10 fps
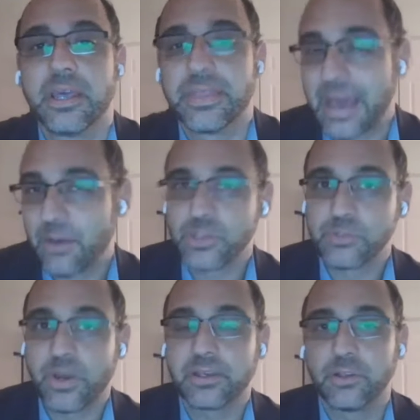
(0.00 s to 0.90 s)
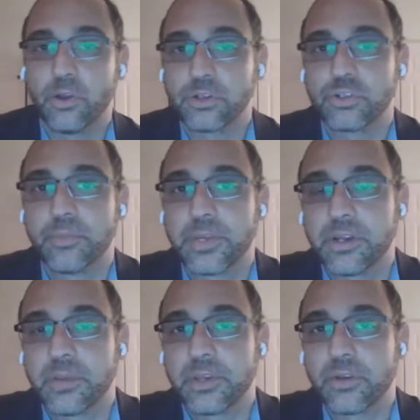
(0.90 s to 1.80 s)
That was my long term
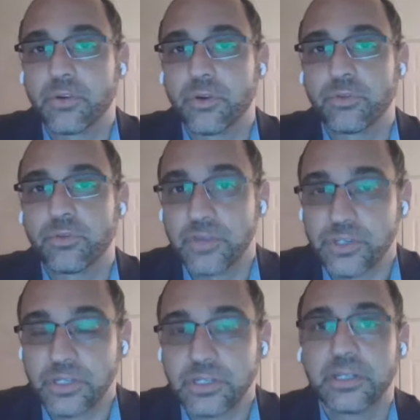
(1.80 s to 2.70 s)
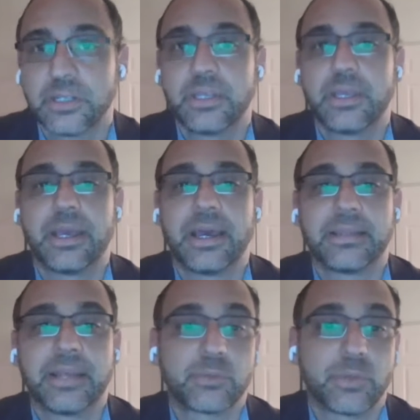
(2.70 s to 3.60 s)
economic growth vision.
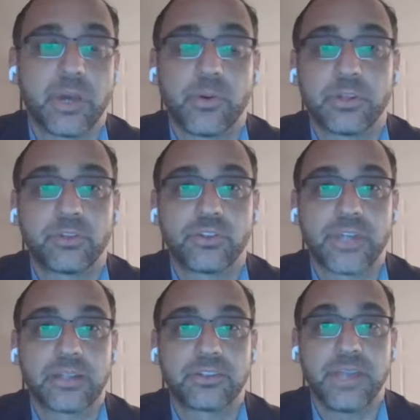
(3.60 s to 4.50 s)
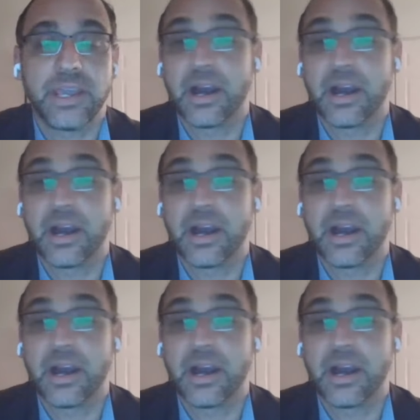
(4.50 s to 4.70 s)
And that's what I want to chat today.